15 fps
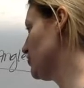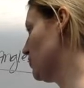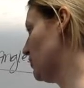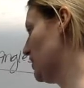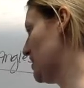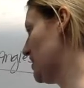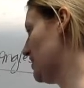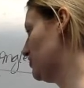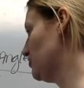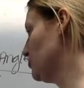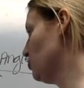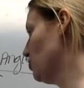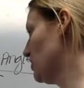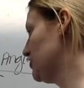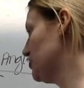three angles,
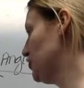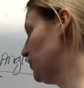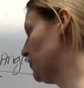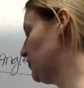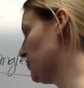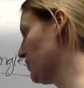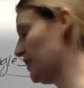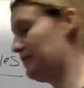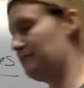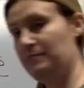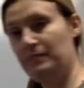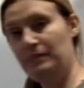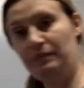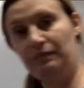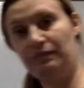1, 2, and 3,
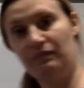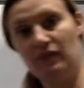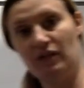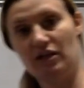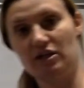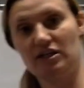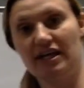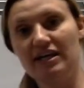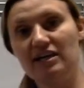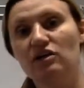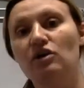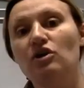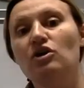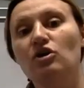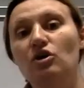all right?
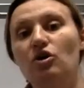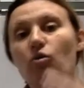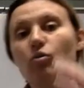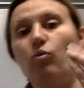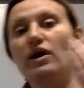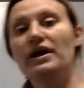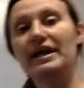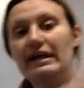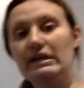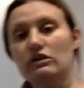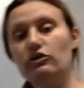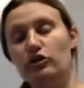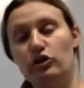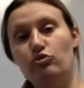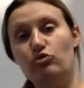One
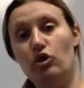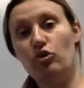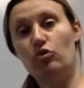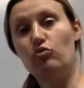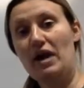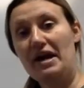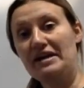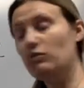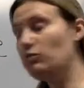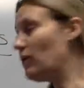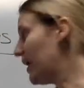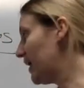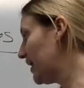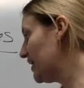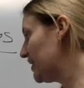angle you know right
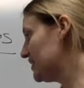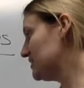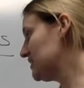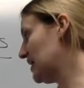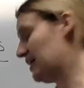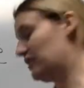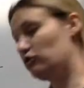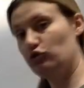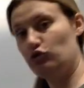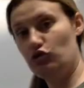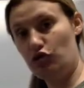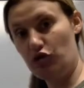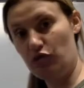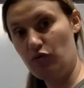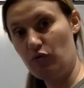away is angle
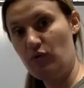2.